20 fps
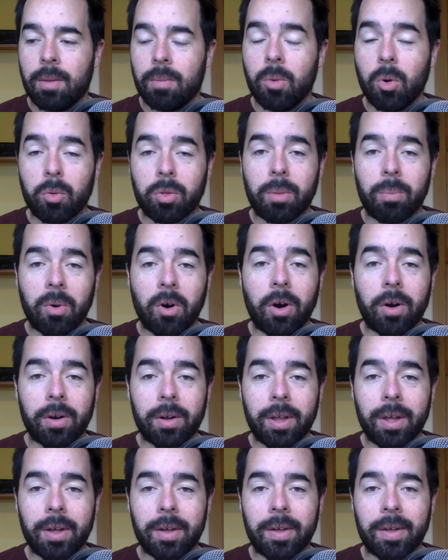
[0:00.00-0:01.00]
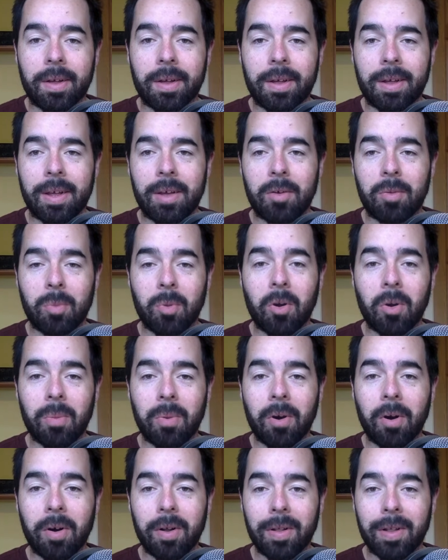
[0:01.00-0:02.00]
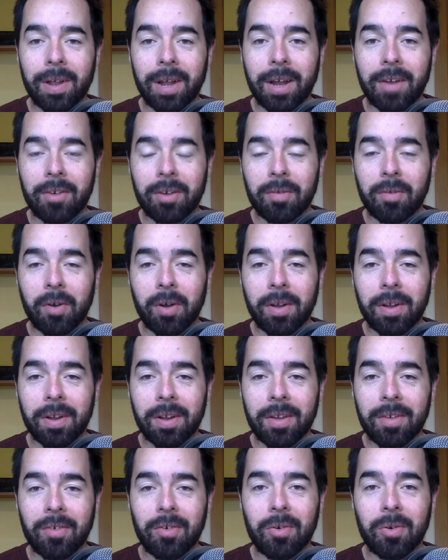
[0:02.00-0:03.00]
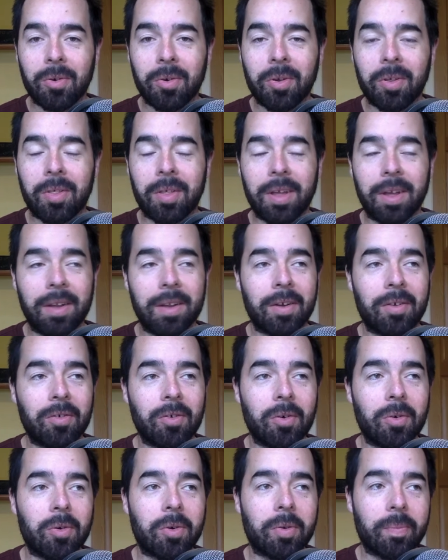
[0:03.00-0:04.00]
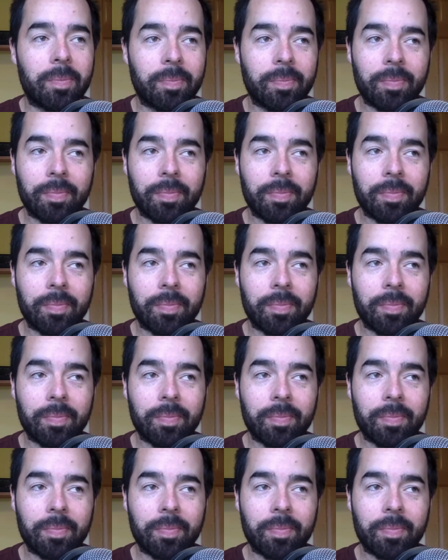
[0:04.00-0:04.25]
most important thing. It was more important than actually finding the truth, seeking the truth.